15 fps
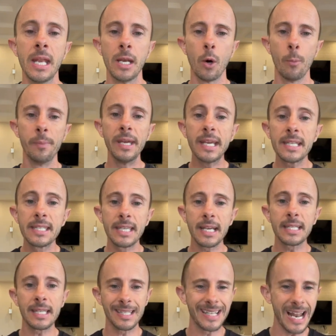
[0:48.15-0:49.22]
Now,
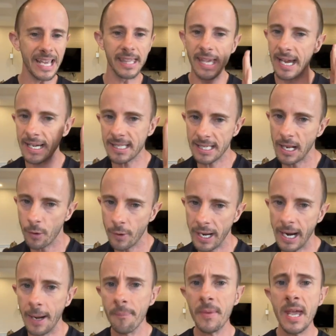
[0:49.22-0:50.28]
omega-6 is like the
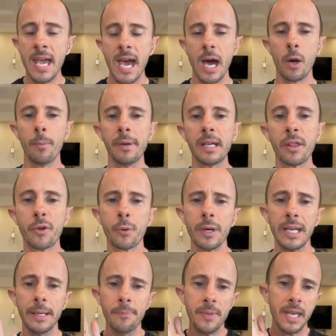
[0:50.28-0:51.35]
accelerator, and
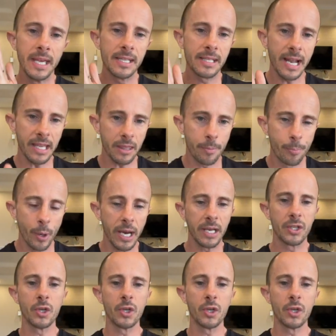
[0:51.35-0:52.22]
omega-3 is like the brake.